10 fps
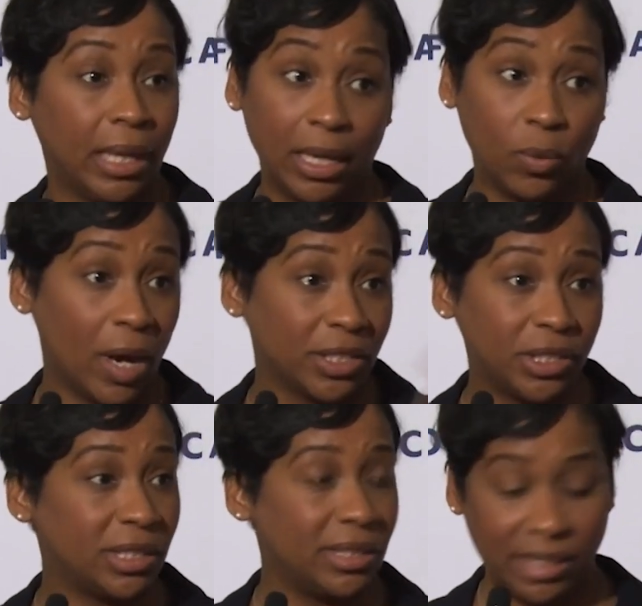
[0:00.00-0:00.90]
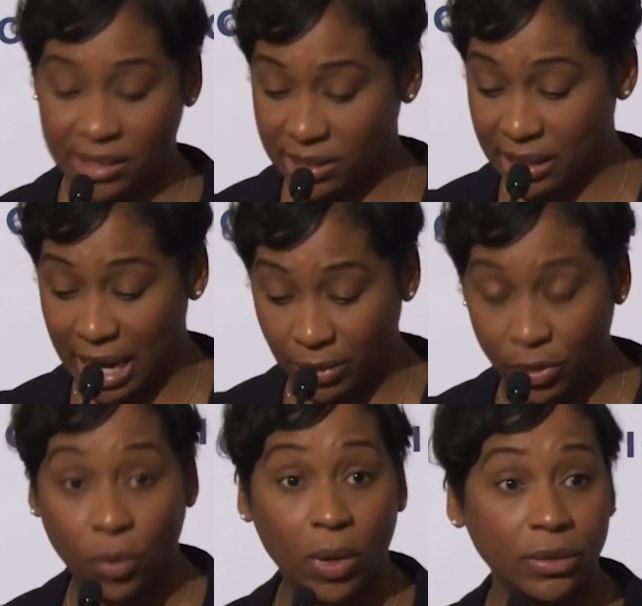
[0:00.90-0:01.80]
and in Washington, D.C., I don't
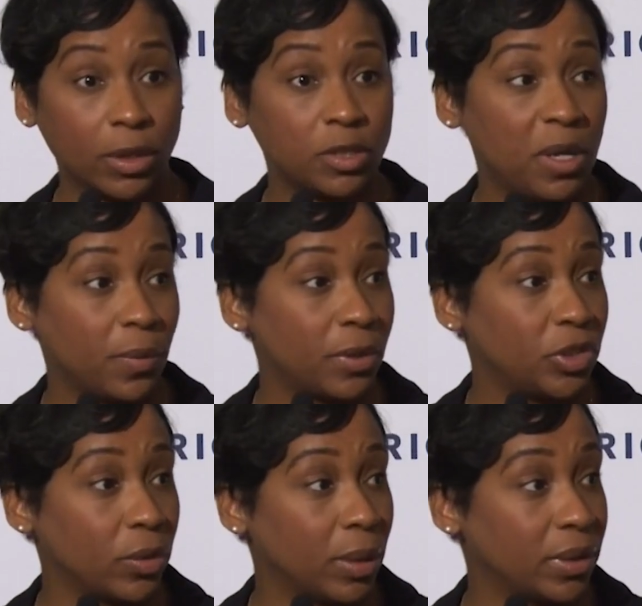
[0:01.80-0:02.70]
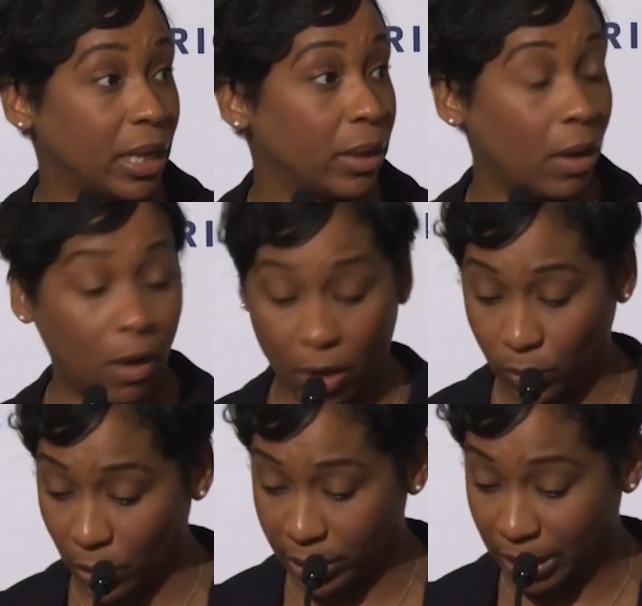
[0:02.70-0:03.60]
know what those people are doing with our
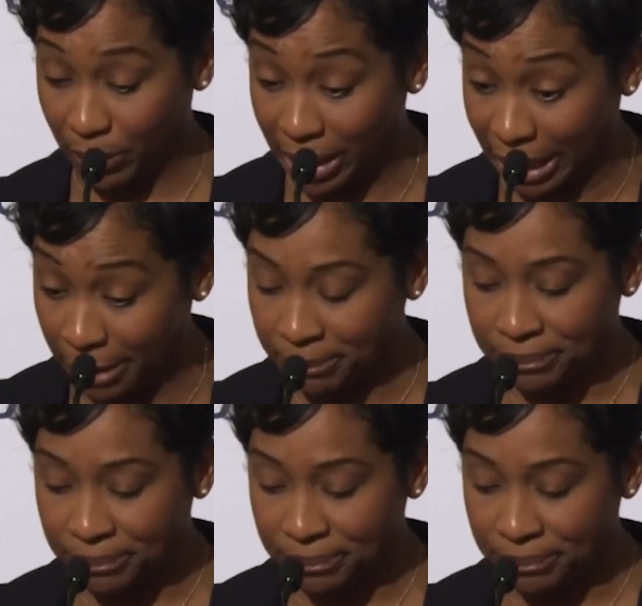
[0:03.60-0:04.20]
hard-working money.